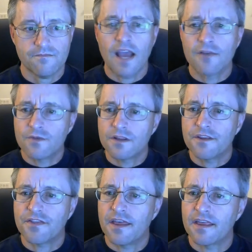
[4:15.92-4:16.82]
I
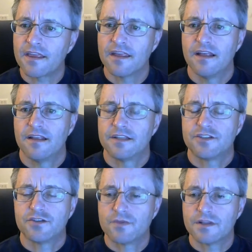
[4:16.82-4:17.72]
really think
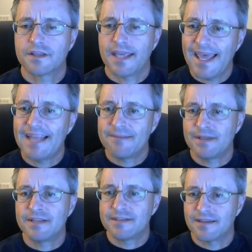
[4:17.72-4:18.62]
that you really can
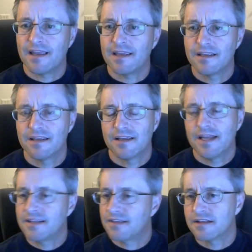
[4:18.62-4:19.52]
be today
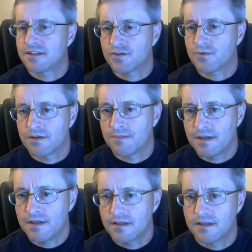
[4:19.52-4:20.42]
anything that you want to
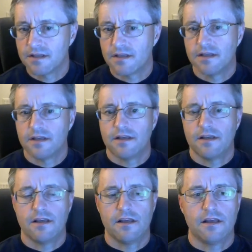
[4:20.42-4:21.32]
be.
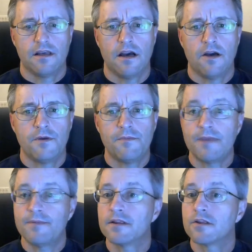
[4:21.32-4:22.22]
Um, it
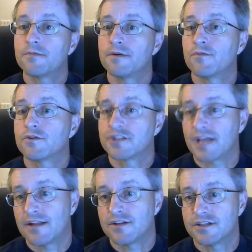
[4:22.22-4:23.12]
may be a little bit more
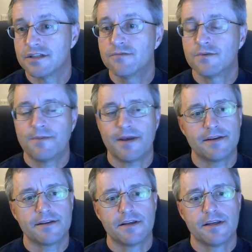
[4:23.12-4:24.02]
challenging. We
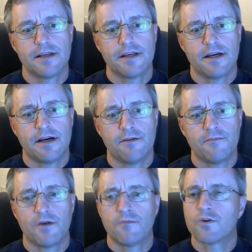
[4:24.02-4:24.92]
pay
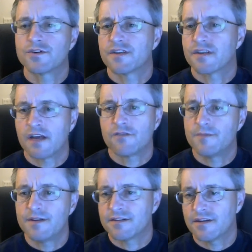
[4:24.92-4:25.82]
um, more to the
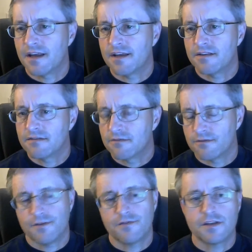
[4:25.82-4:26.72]
government today than
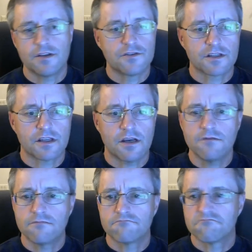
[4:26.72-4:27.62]
50 years
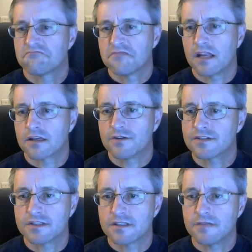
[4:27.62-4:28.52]
ago. Not a
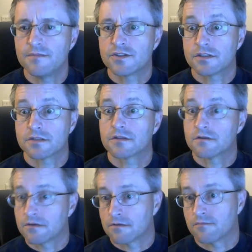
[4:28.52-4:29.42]
criticism, it's just
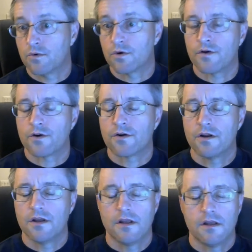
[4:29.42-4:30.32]
more of our
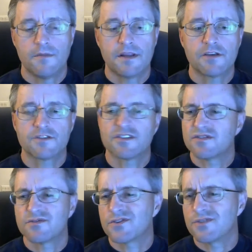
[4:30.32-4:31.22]
money goes there.
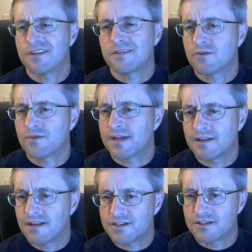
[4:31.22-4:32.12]
There's certainly more
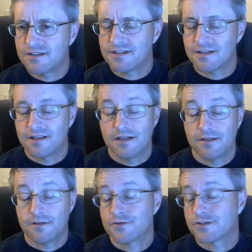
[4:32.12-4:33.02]
regulations.
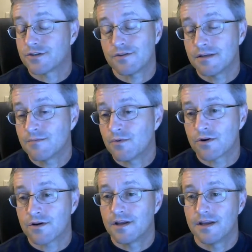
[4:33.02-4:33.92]
There's certainly
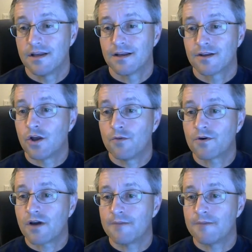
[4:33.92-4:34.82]
more
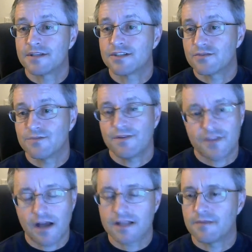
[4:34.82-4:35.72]
global competition. We've
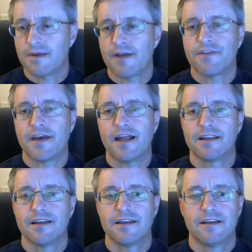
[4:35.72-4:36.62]
talked about that.
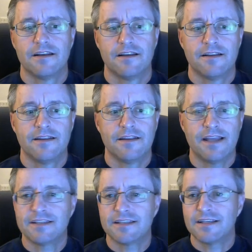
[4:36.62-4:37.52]
In the
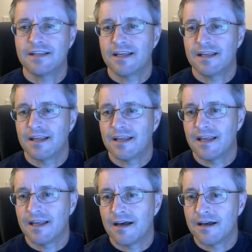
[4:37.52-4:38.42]

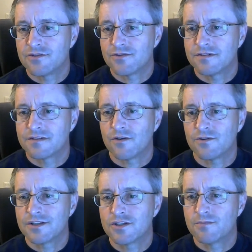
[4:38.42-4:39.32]
1800s,
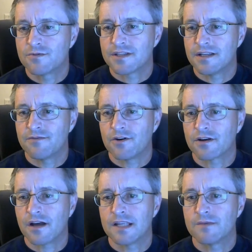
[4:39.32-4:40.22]
only 2% of our
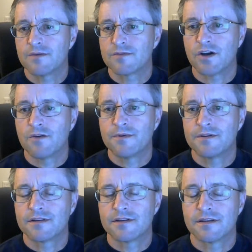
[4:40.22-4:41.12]
economy was
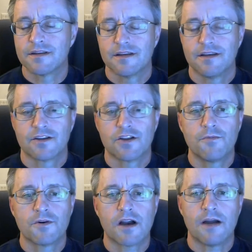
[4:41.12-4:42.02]
open to
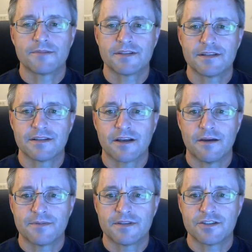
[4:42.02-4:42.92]
global
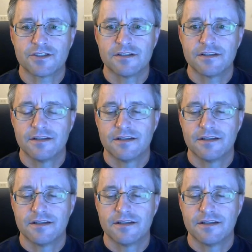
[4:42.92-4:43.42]
competition.